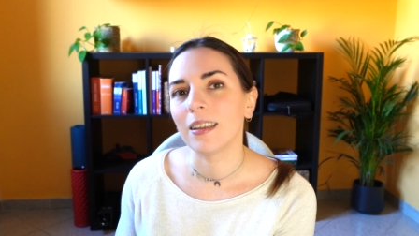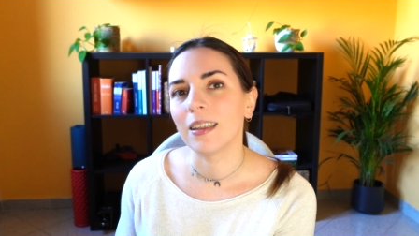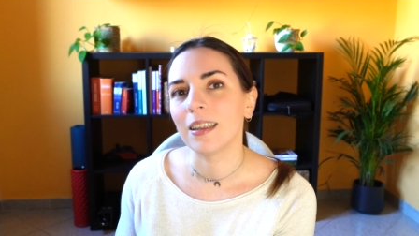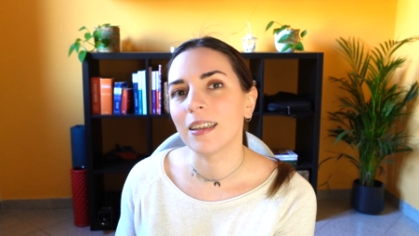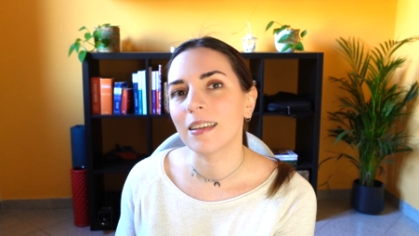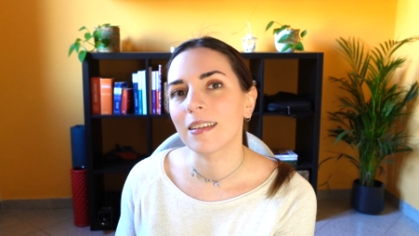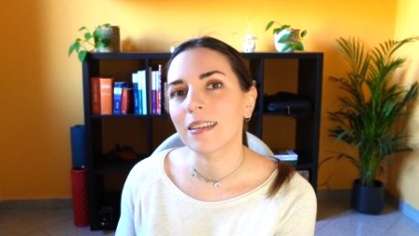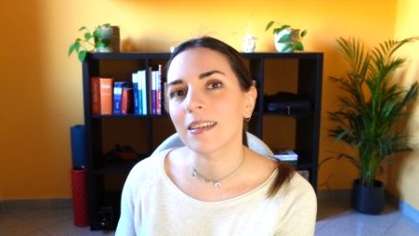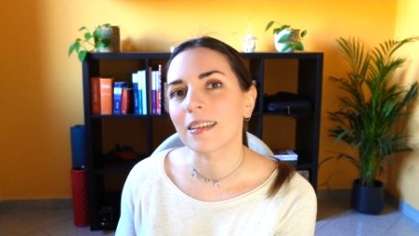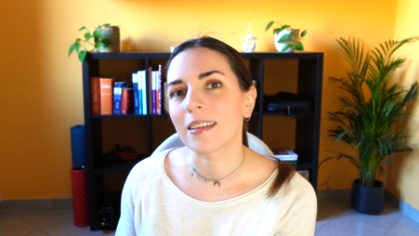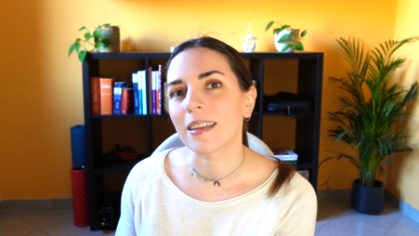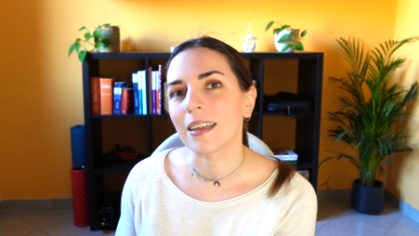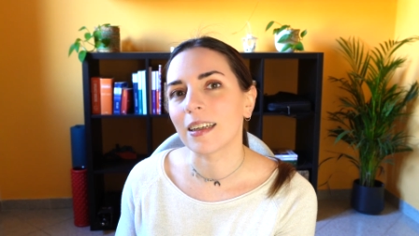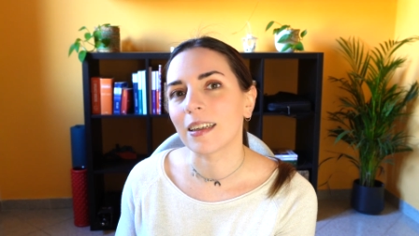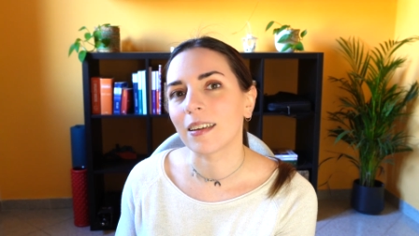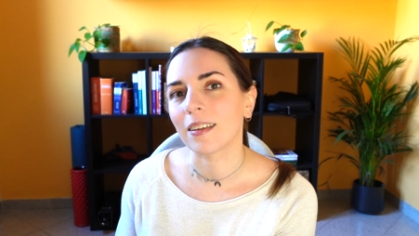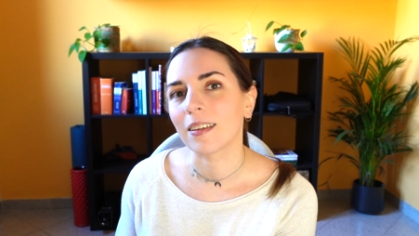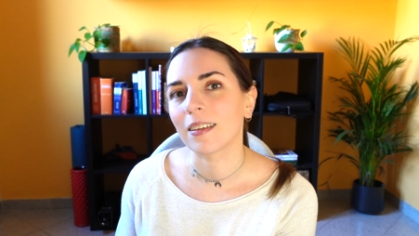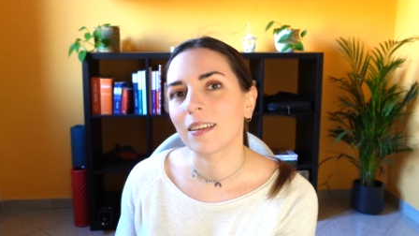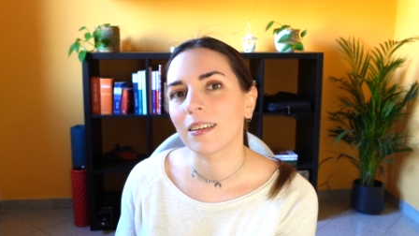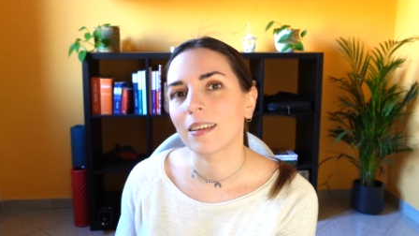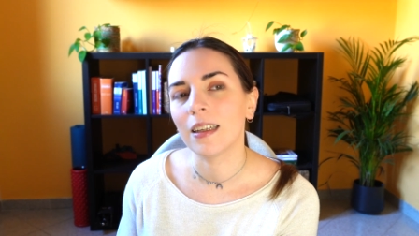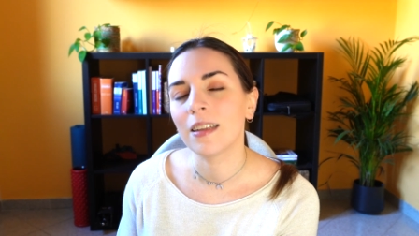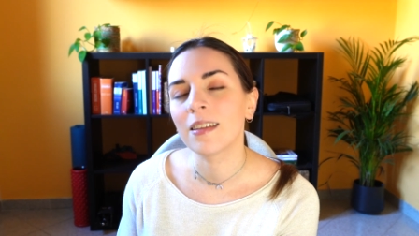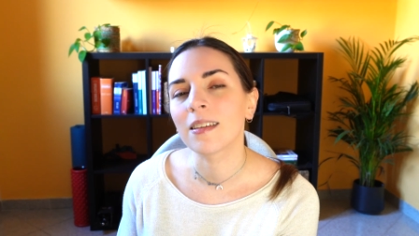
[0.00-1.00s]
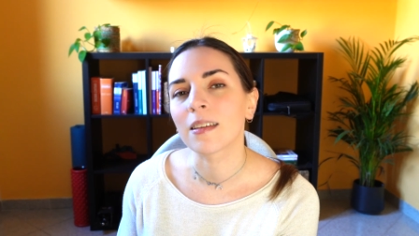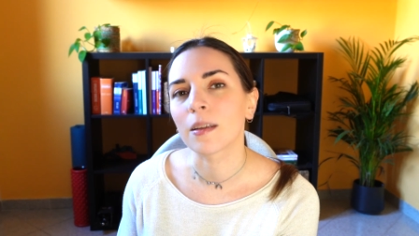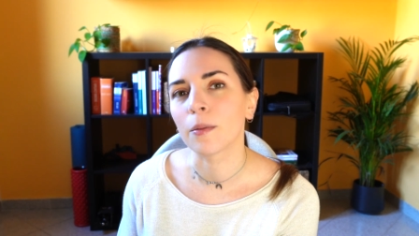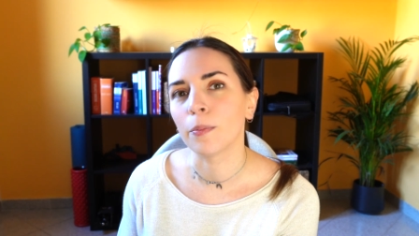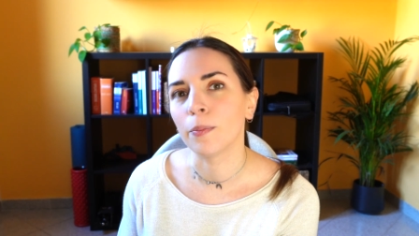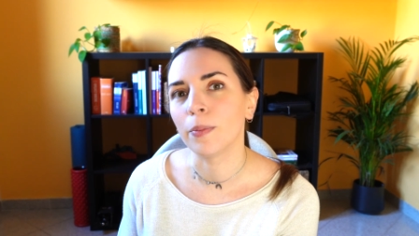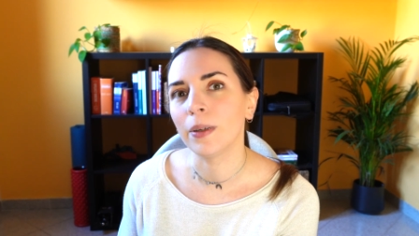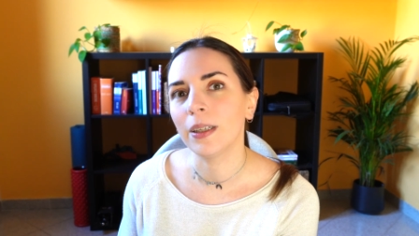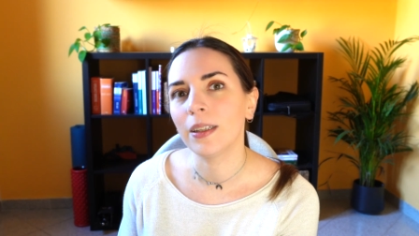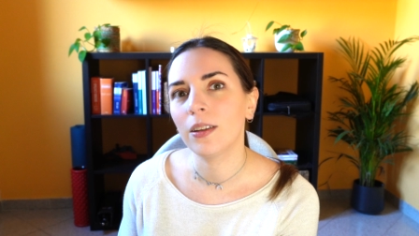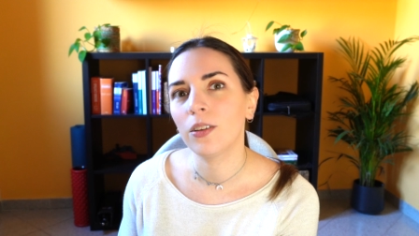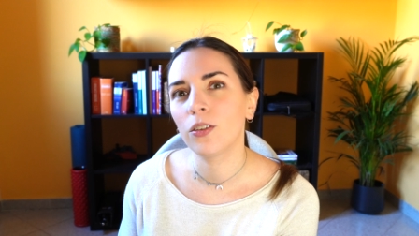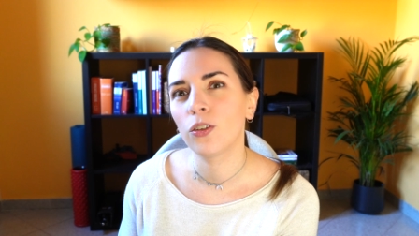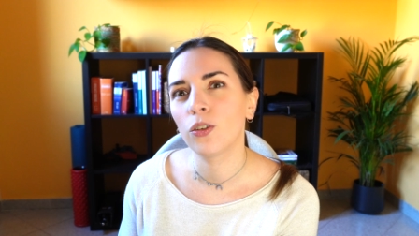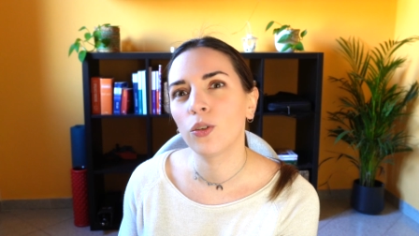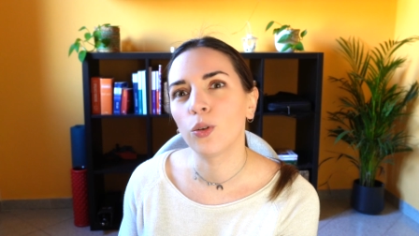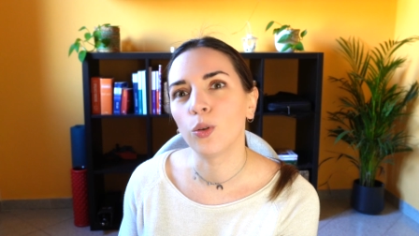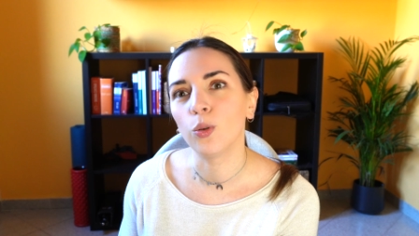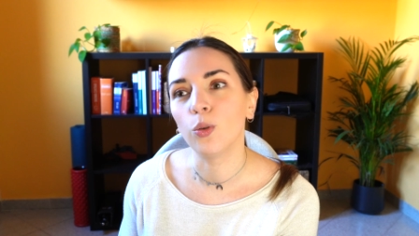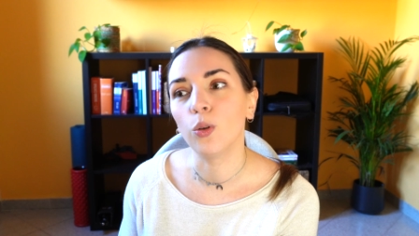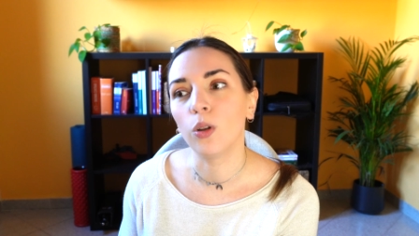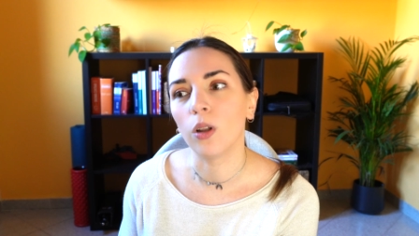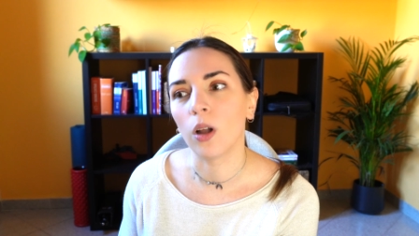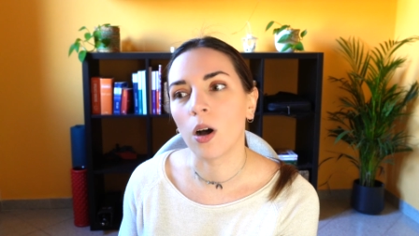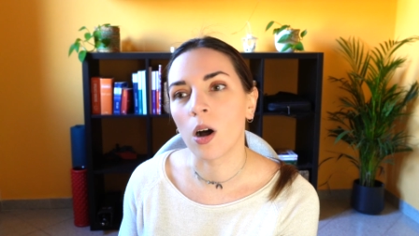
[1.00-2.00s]
is that it's a bit
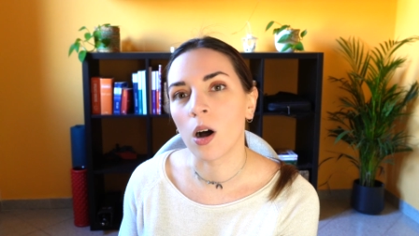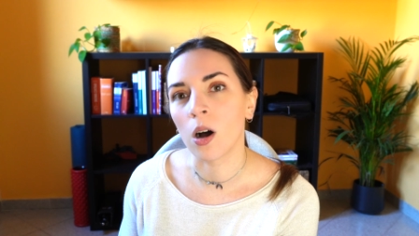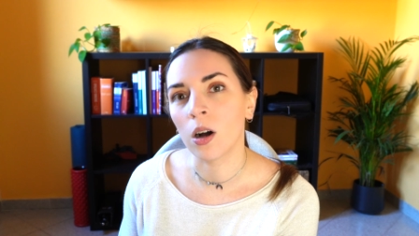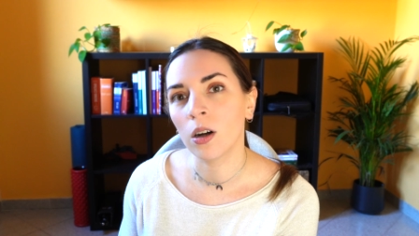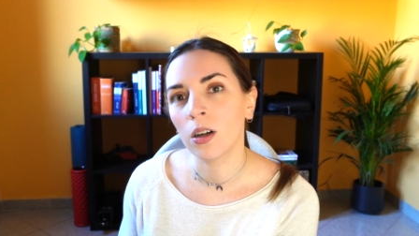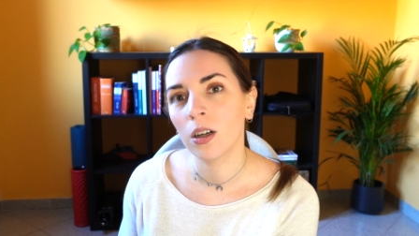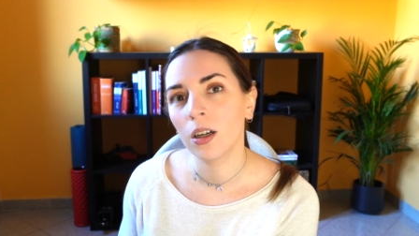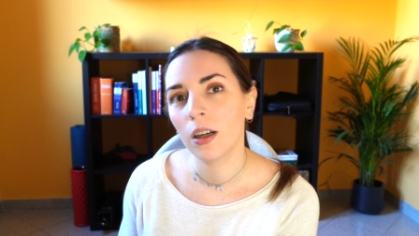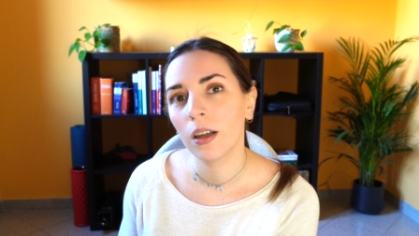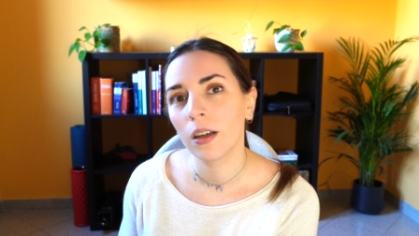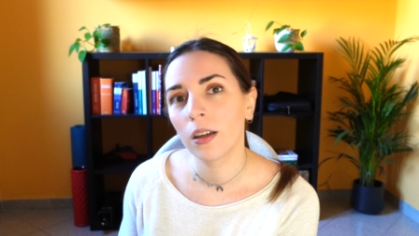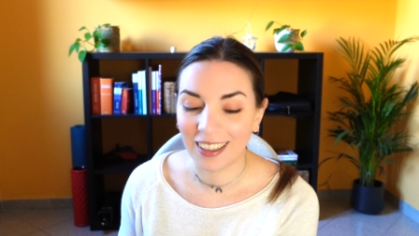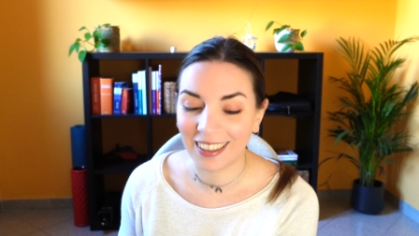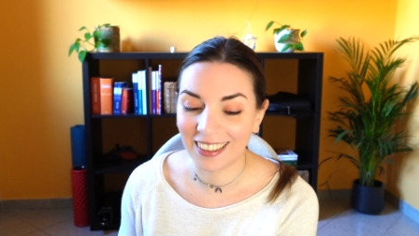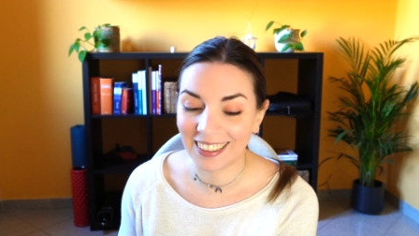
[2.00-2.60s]
too long.